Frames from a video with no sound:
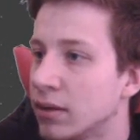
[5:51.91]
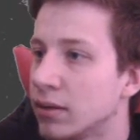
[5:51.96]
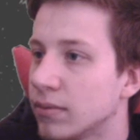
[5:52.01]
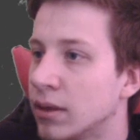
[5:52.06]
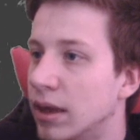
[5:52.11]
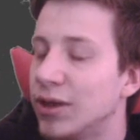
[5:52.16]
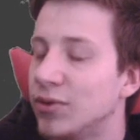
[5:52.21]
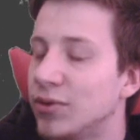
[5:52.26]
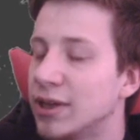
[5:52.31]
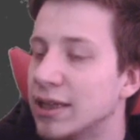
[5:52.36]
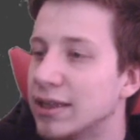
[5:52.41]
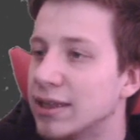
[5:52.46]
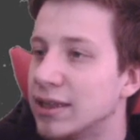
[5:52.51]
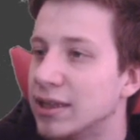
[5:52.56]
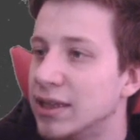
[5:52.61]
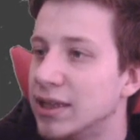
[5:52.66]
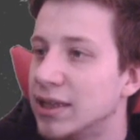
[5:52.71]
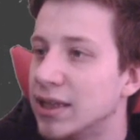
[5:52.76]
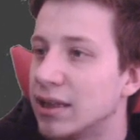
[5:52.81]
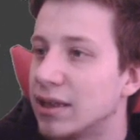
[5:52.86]
And you can
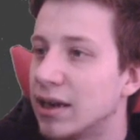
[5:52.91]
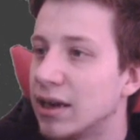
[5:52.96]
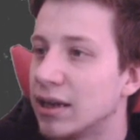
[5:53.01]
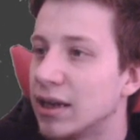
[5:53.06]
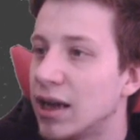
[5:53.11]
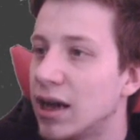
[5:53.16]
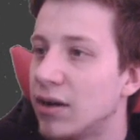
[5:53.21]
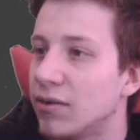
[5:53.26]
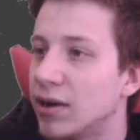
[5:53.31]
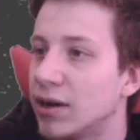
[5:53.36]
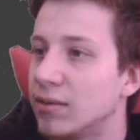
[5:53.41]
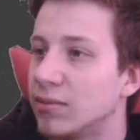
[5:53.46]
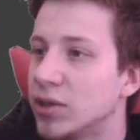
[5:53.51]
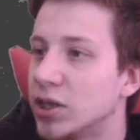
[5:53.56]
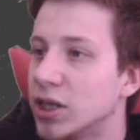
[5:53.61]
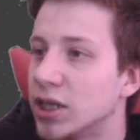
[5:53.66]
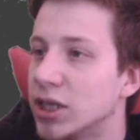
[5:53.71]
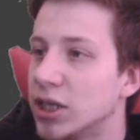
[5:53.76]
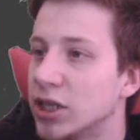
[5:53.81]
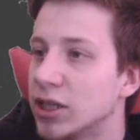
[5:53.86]
see that right now I am
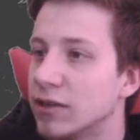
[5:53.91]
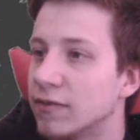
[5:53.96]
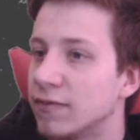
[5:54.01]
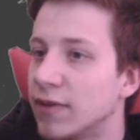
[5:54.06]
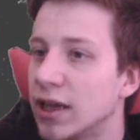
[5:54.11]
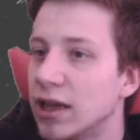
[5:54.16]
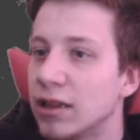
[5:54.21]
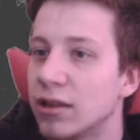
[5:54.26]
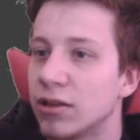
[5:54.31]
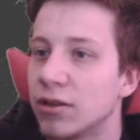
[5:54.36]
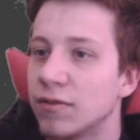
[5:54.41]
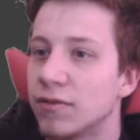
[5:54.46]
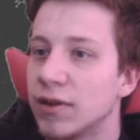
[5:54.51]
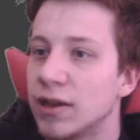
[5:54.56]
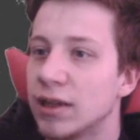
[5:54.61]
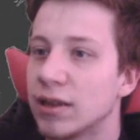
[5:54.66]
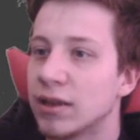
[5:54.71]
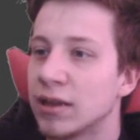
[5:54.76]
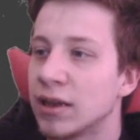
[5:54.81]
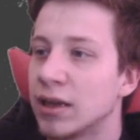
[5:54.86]
changing weight of
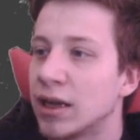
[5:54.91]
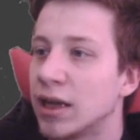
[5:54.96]
it,